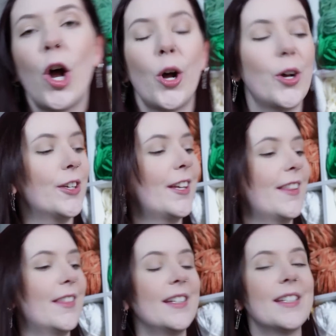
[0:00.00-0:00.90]

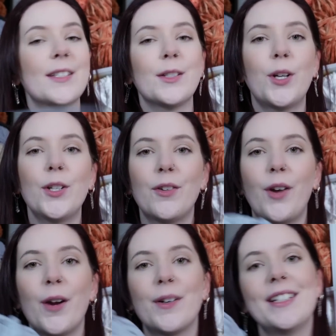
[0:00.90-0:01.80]
on this
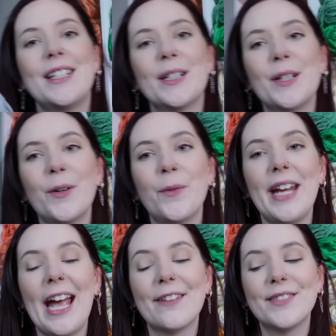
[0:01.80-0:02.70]
Totoro until we
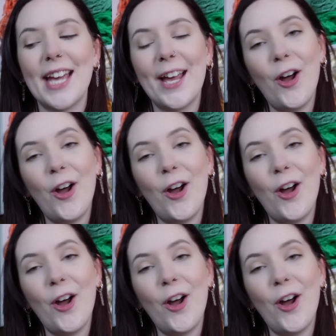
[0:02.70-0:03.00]
have to head